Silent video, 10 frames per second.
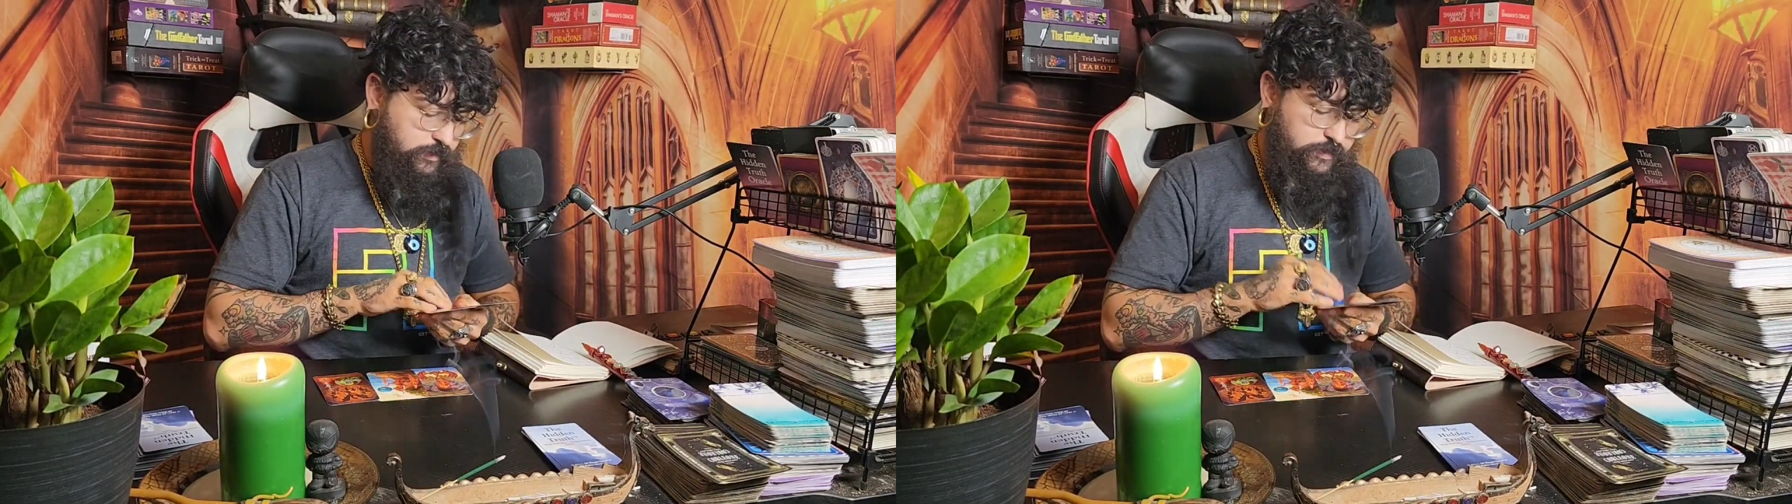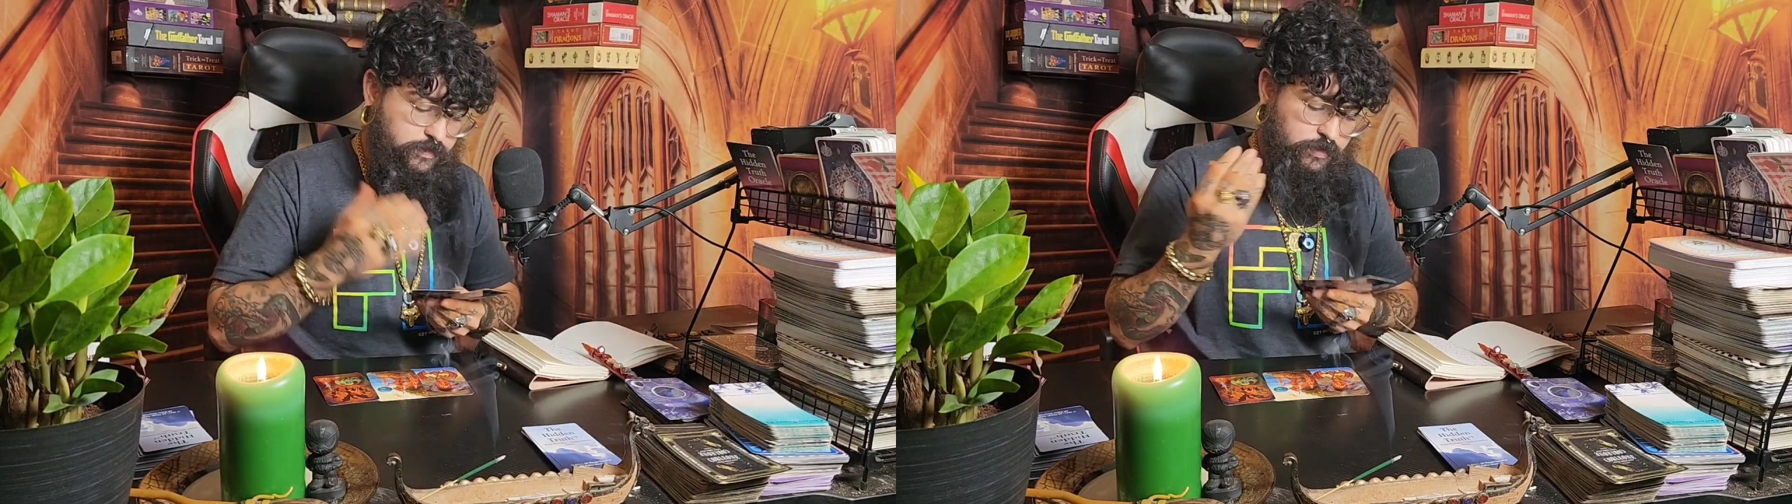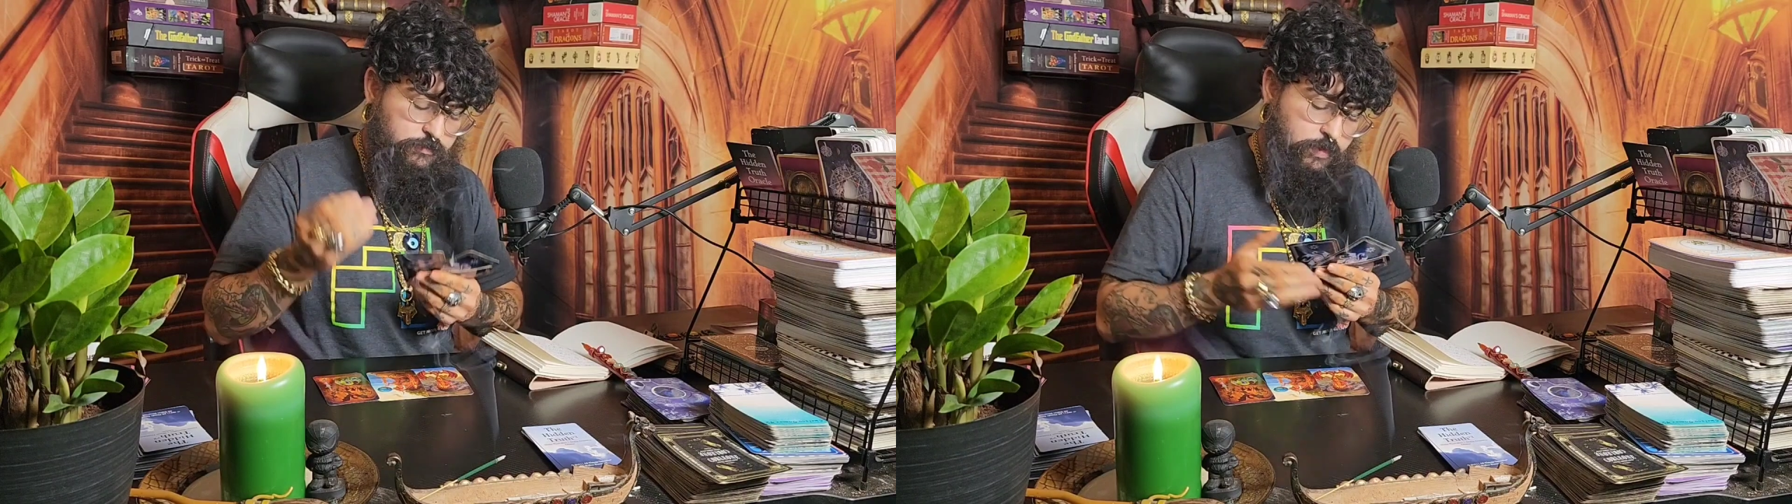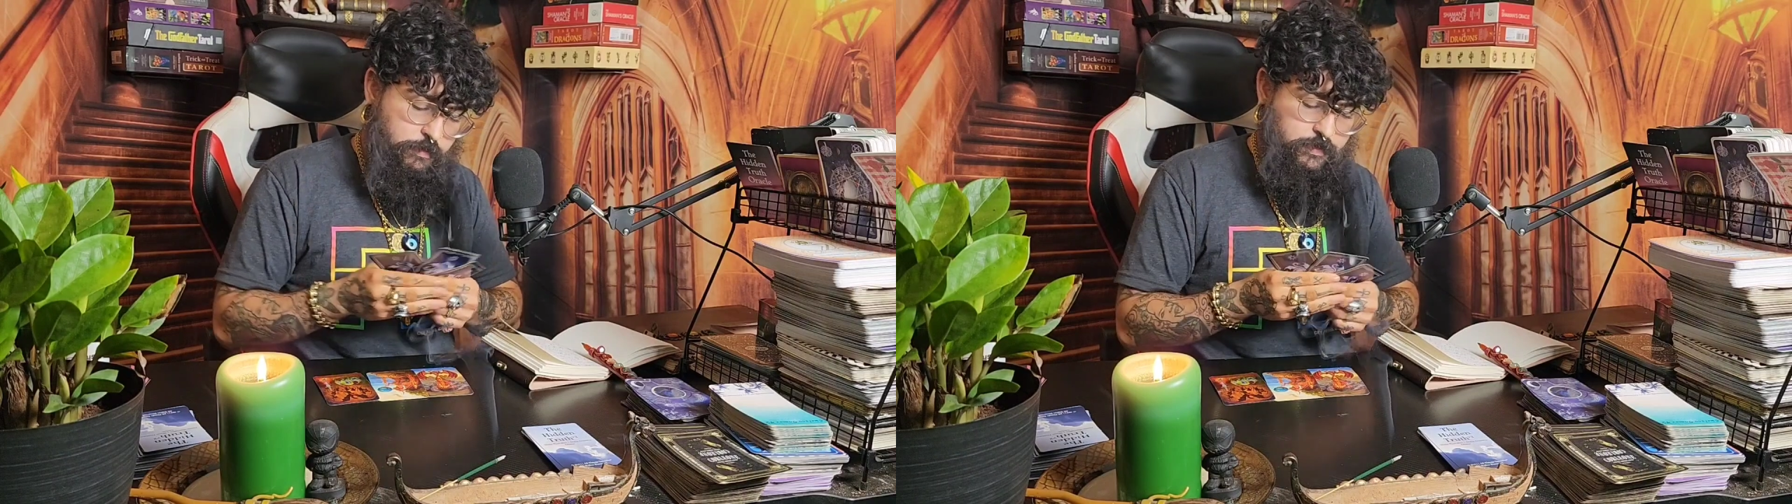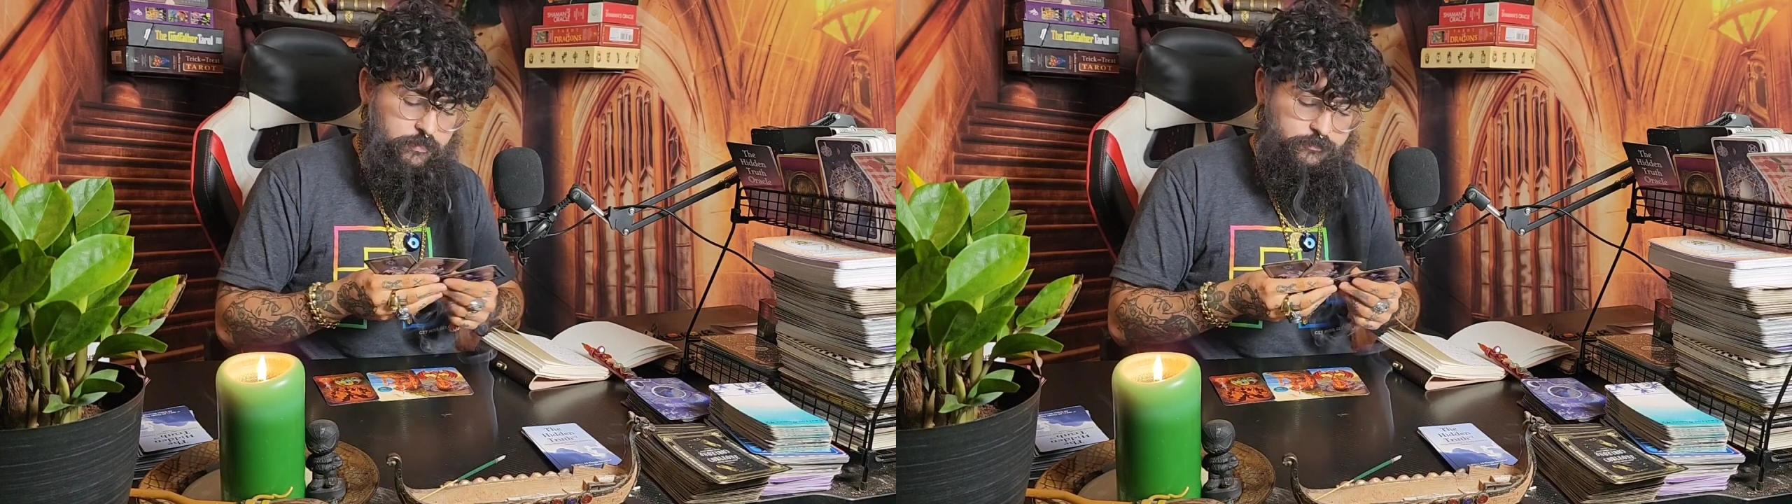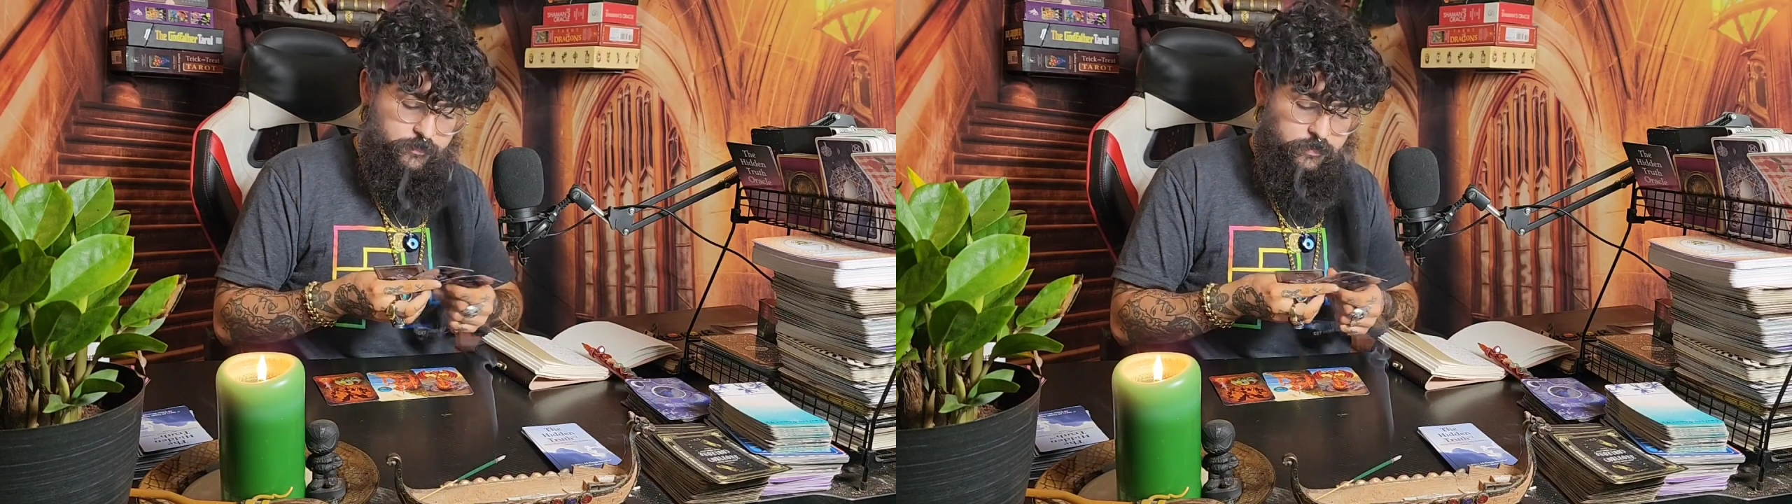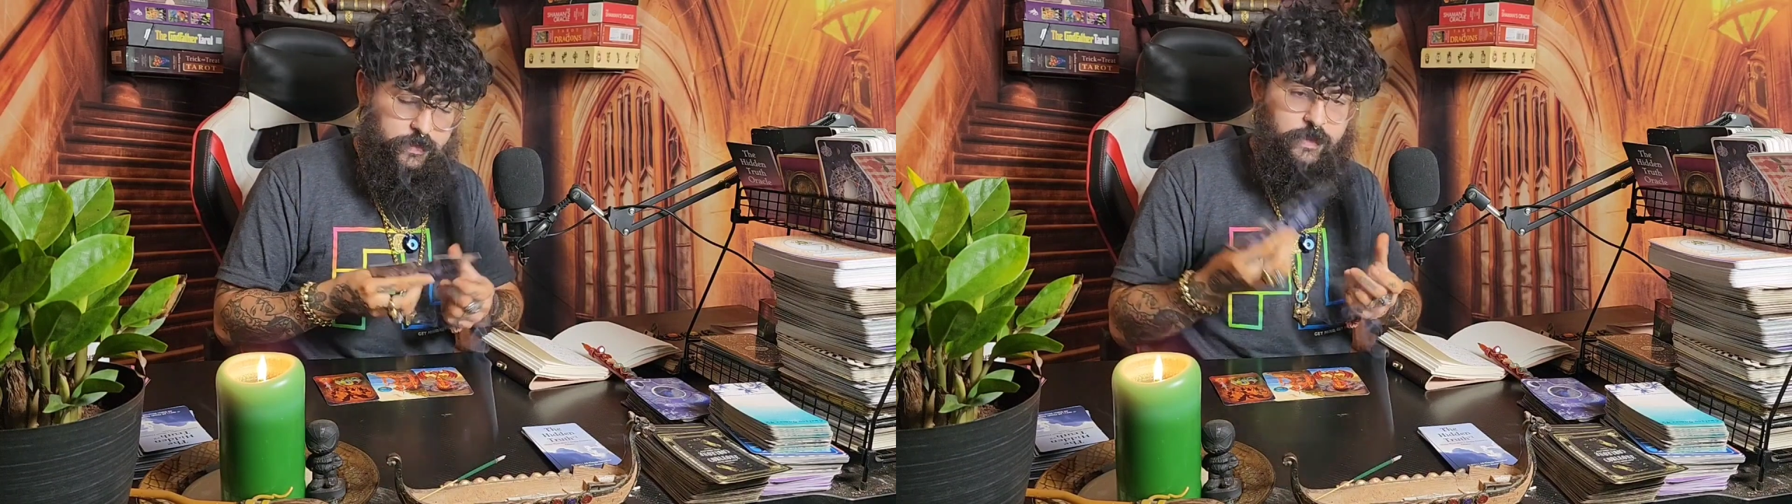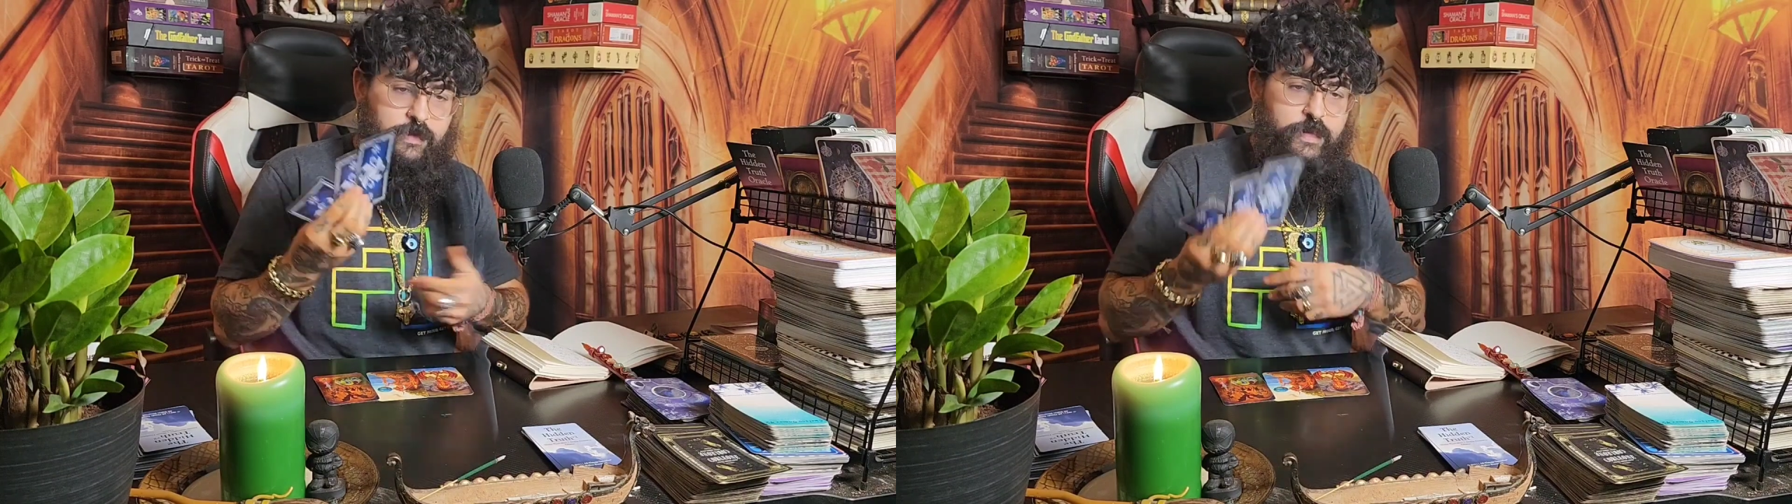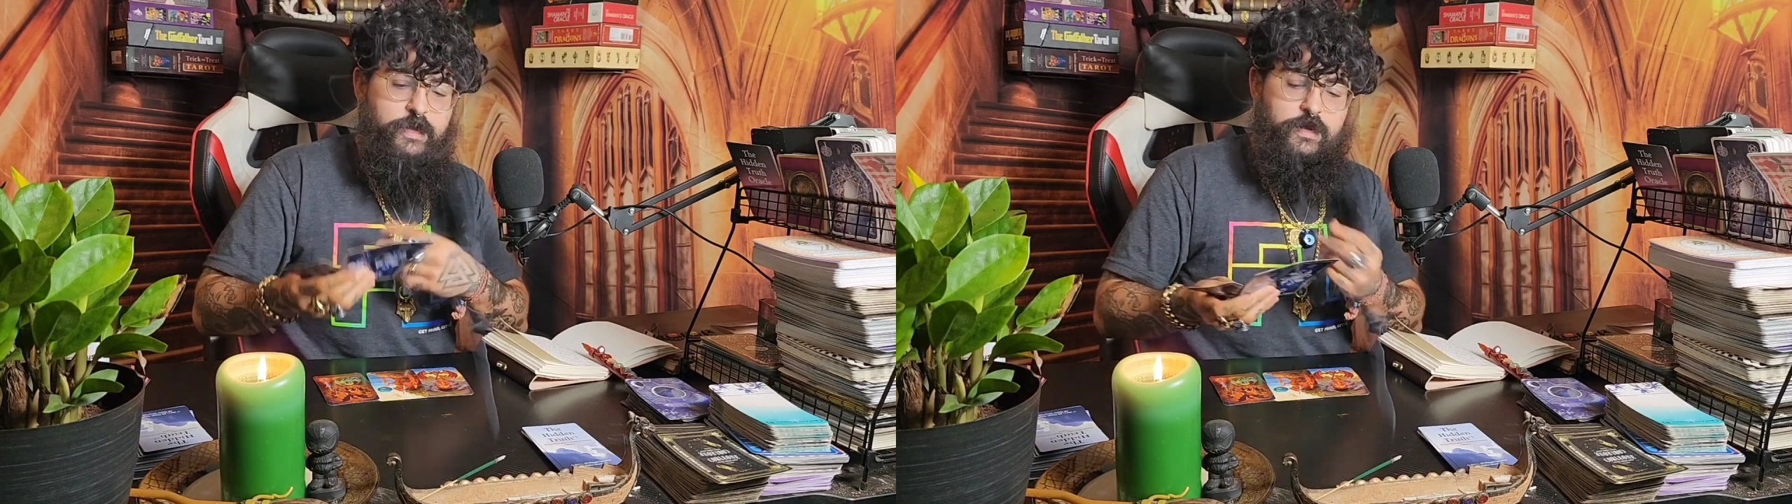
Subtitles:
And at this current moment, they're feeling